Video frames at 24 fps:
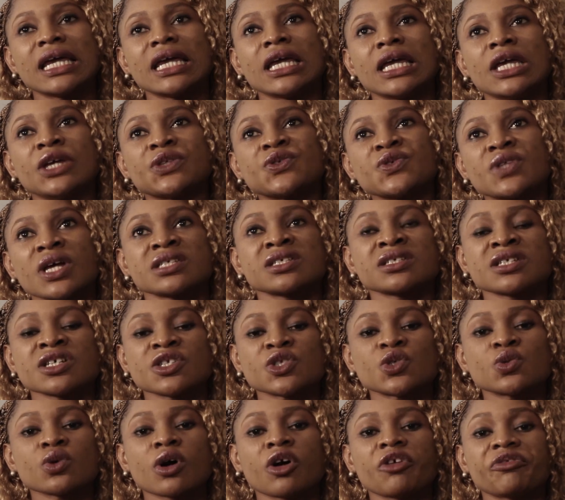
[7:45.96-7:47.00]
in
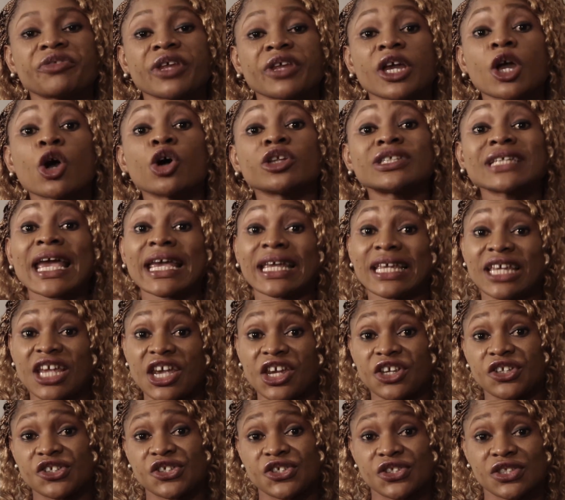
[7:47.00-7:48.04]
2012, they got
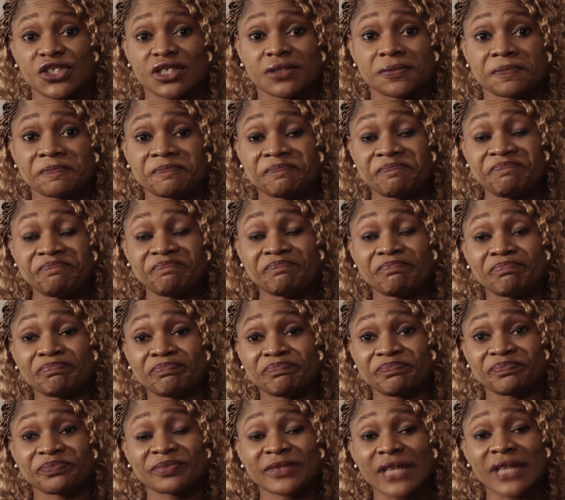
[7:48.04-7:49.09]
engaged.
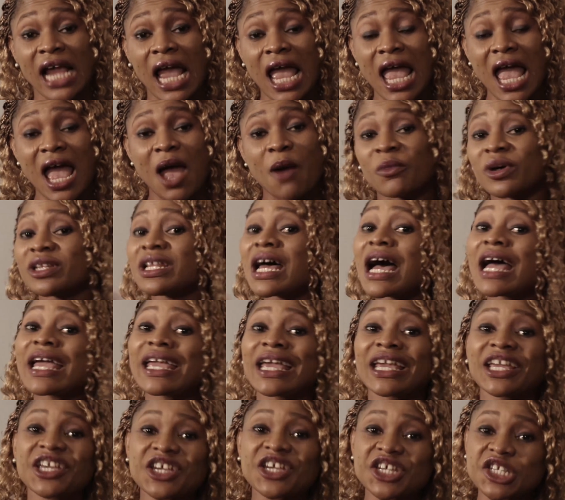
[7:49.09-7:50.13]
But
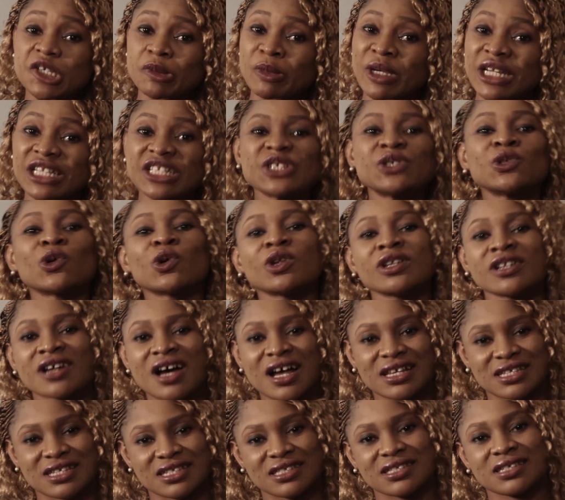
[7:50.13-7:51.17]
that engagement did not
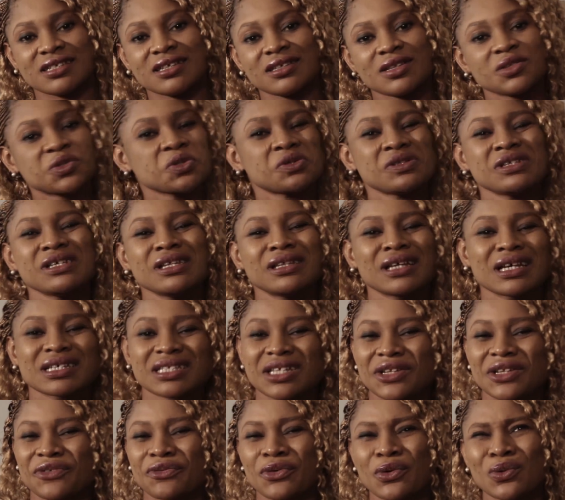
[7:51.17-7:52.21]
last. It only
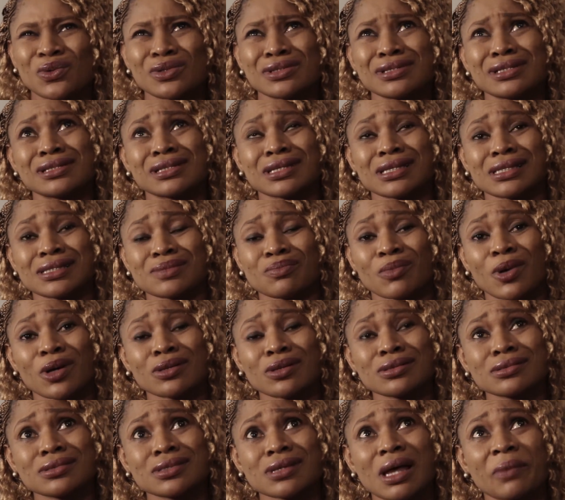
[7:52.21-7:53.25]
lasted for only 6
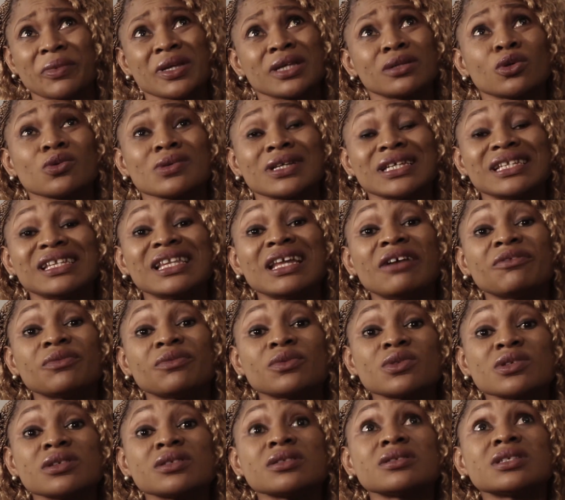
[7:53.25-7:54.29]
months. I mean, no,
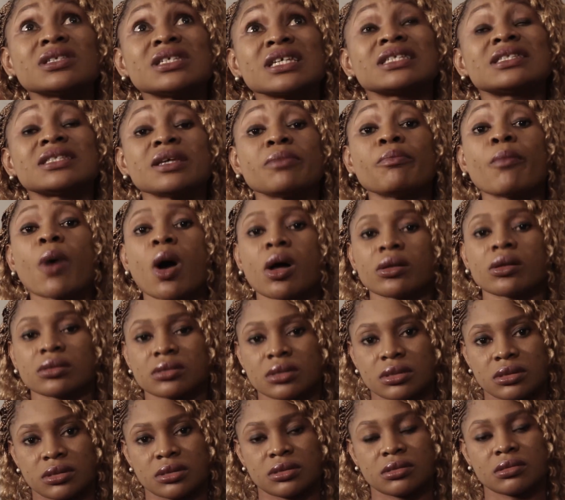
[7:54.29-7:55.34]
16
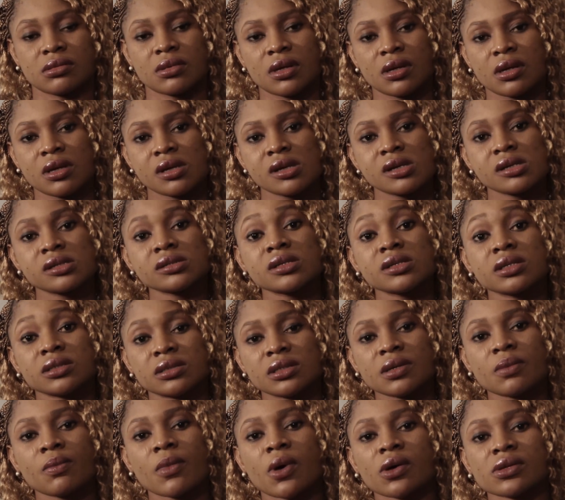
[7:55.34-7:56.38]
months.
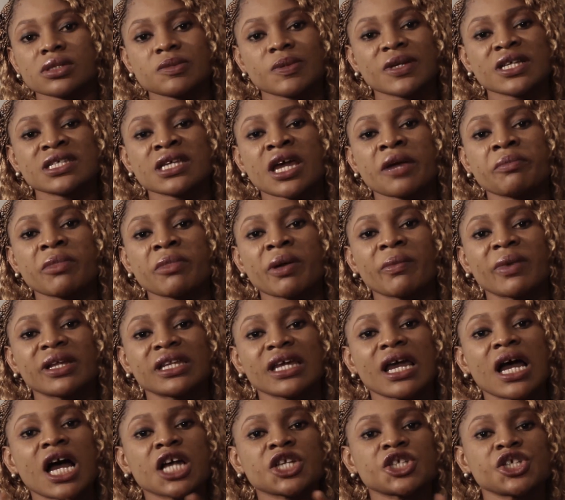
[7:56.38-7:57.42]
16 months, because I remember
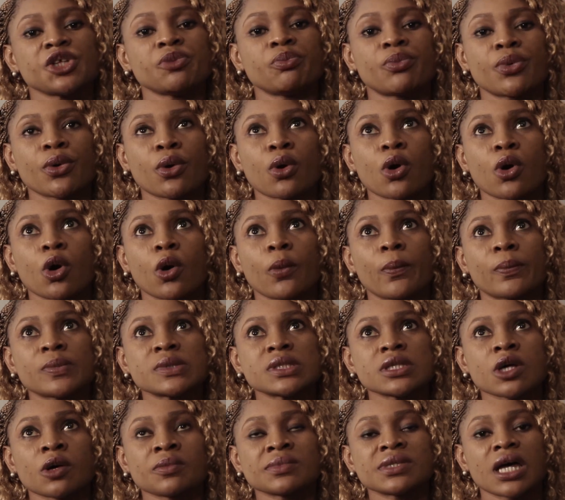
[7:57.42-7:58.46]
they actually broke up
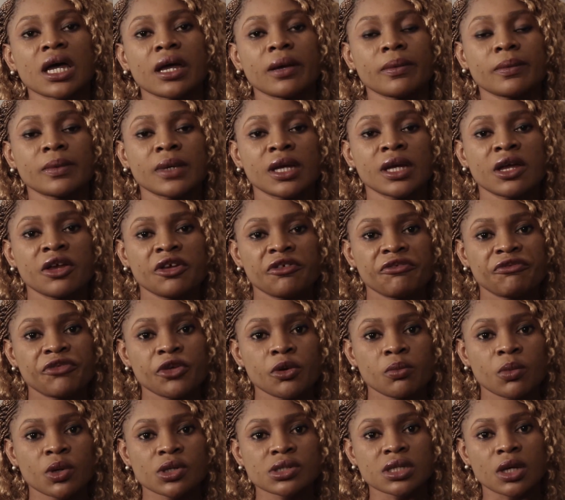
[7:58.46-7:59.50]
sometime a
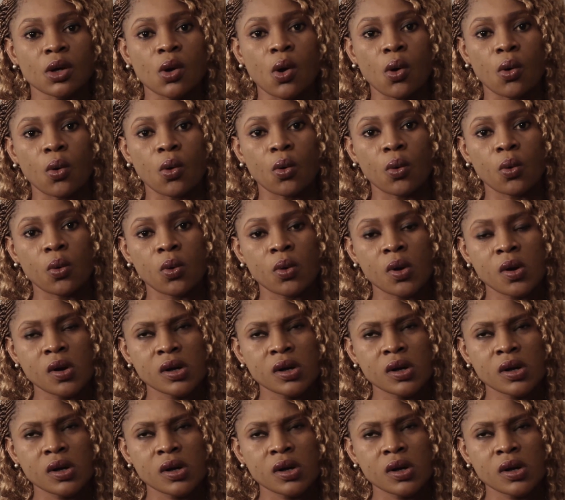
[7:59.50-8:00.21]
few months ago,